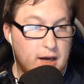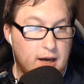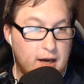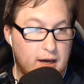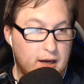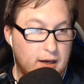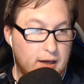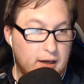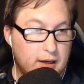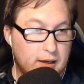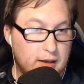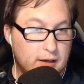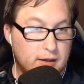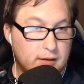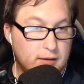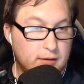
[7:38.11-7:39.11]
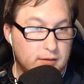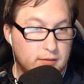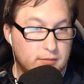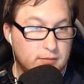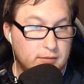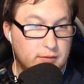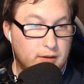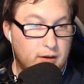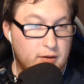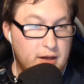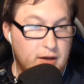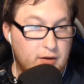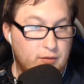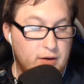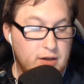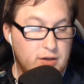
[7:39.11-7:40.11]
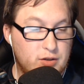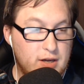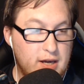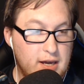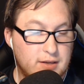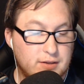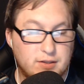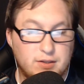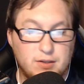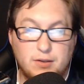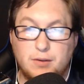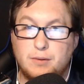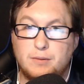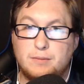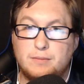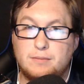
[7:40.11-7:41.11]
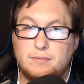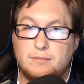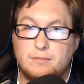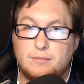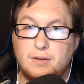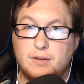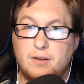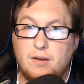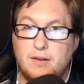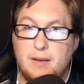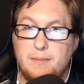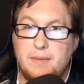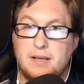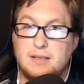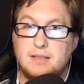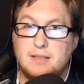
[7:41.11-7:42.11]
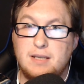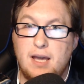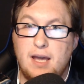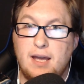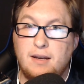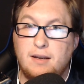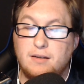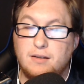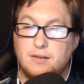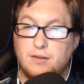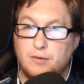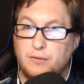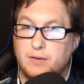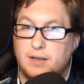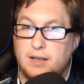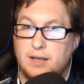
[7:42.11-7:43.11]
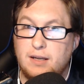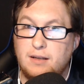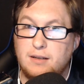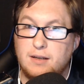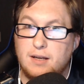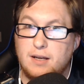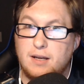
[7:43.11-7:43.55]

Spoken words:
and all that great jazz. So with all that being said, don't forget